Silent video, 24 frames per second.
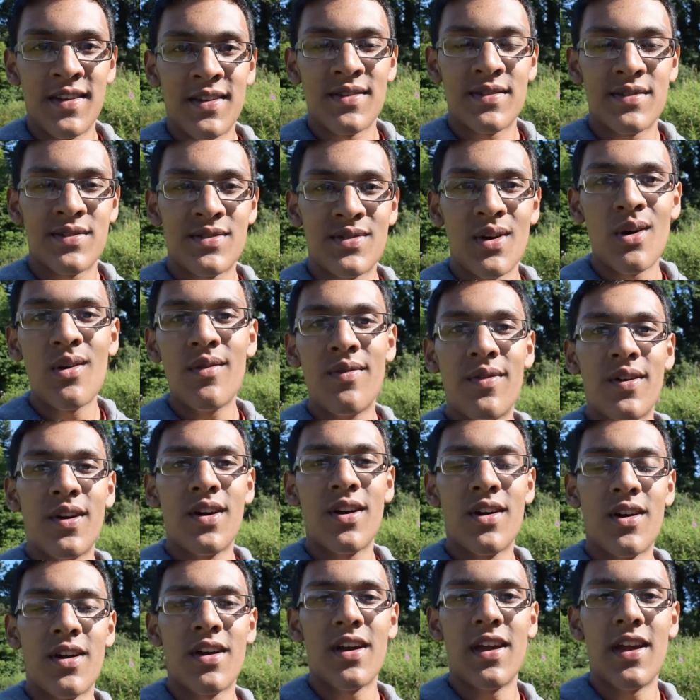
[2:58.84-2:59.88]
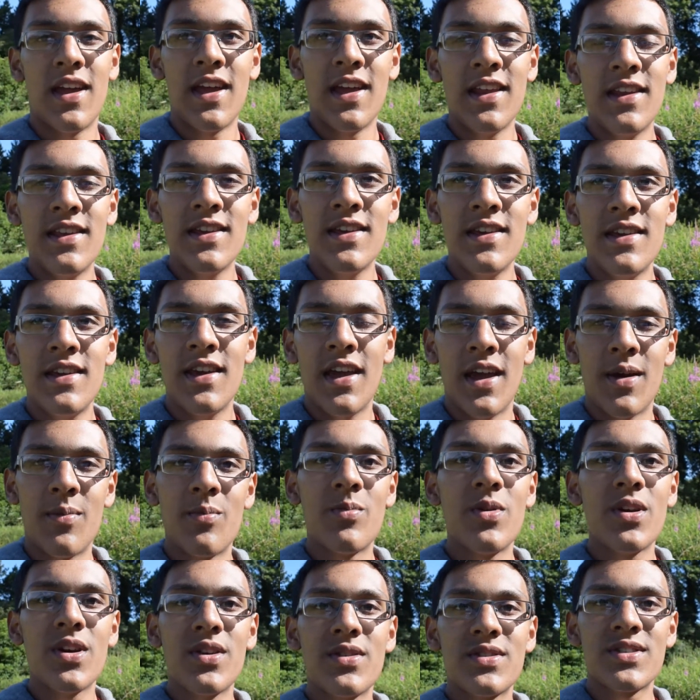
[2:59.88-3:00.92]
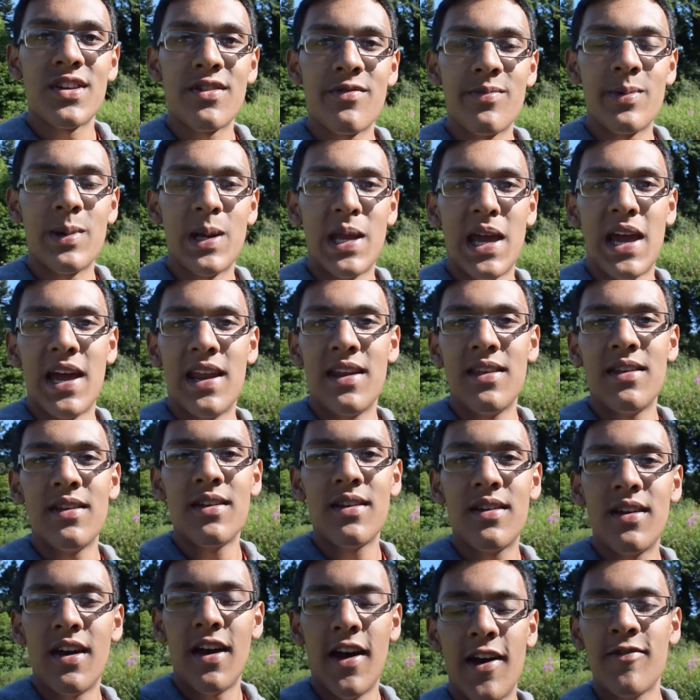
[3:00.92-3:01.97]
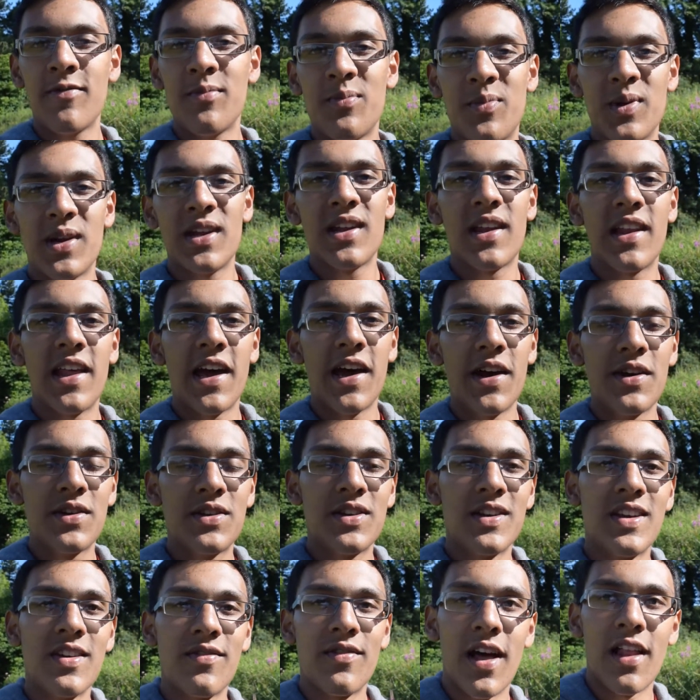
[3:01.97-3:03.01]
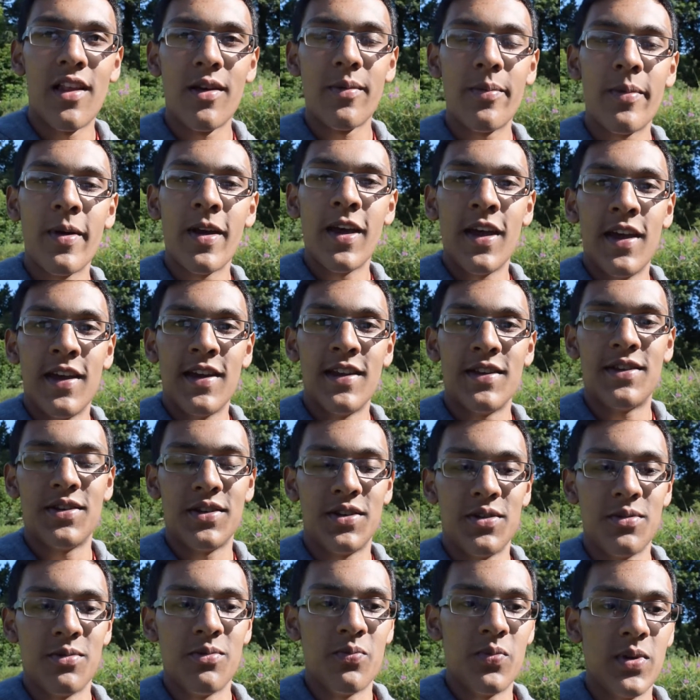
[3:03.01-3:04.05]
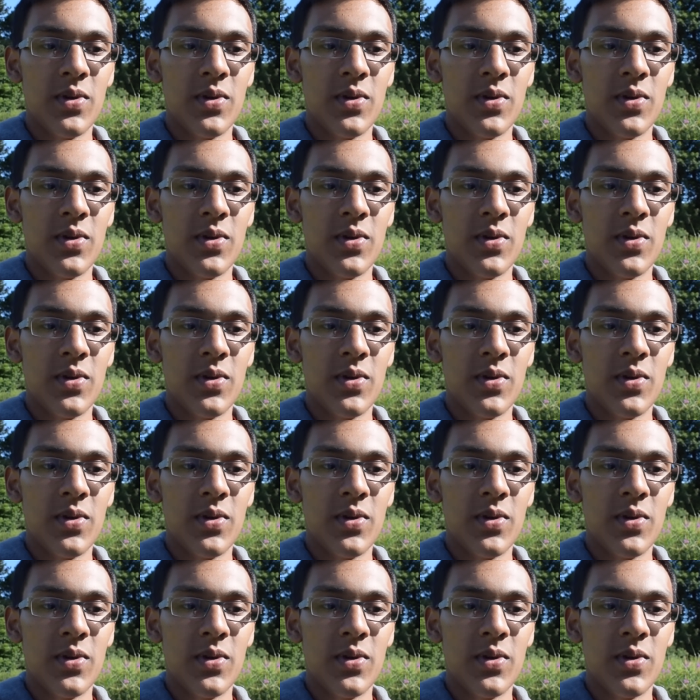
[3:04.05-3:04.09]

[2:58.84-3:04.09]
So far, any embryos that have been edited haven't been allowed to develop into human